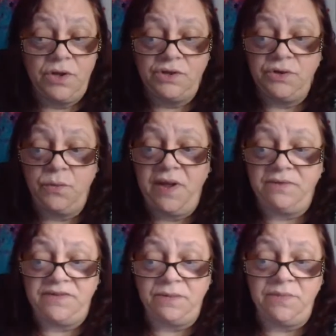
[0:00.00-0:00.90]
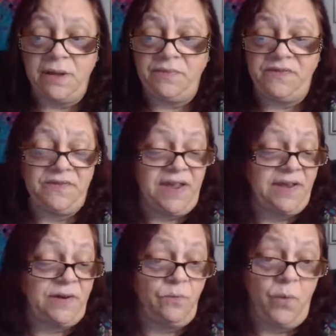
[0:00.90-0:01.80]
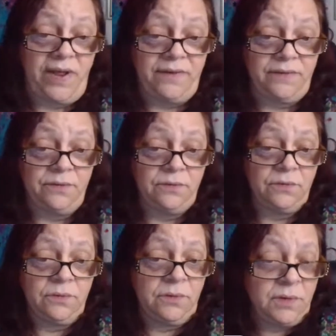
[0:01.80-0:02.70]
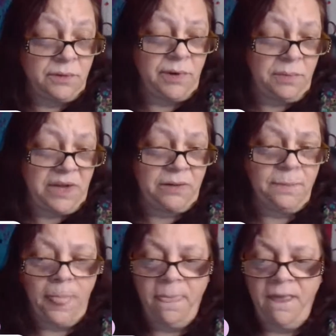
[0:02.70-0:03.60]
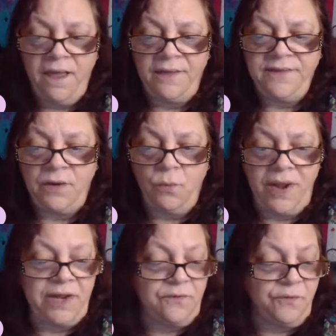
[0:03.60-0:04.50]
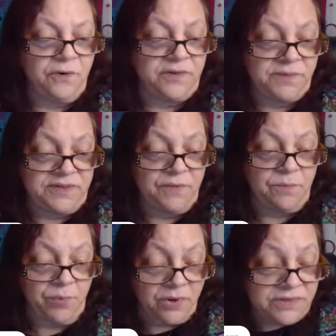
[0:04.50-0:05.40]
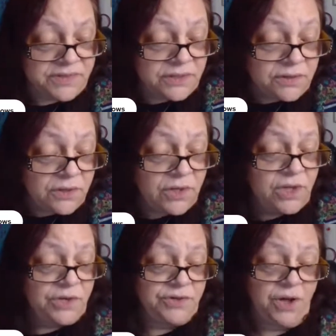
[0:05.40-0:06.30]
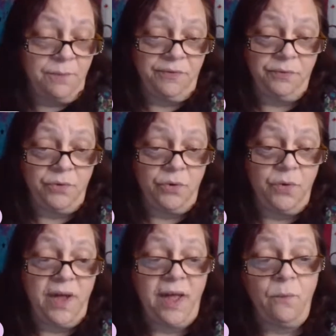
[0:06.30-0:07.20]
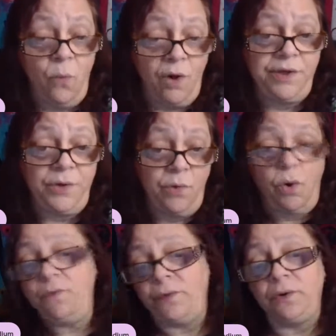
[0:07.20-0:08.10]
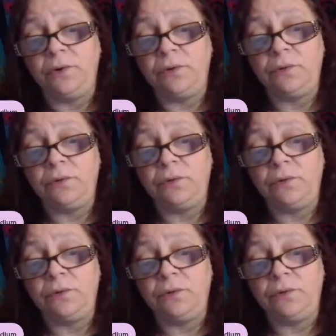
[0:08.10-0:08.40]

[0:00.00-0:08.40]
So we have to sometimes stand and wait. You know what I mean? It's like waiting for a specific person to come through and walk you over,